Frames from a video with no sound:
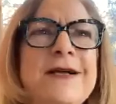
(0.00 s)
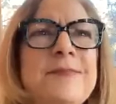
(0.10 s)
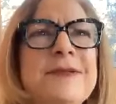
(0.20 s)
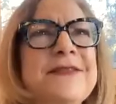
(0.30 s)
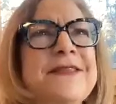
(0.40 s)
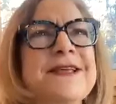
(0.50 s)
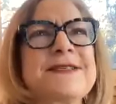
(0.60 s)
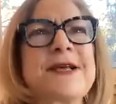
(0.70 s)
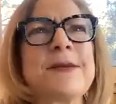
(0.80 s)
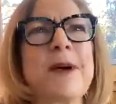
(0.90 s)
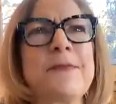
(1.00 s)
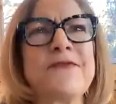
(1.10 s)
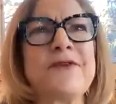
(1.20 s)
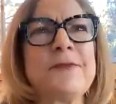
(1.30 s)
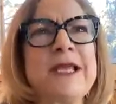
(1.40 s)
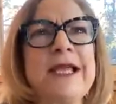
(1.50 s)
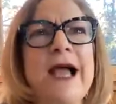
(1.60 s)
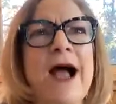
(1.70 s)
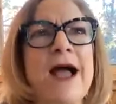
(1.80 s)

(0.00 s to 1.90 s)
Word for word: a couple of things come up for me.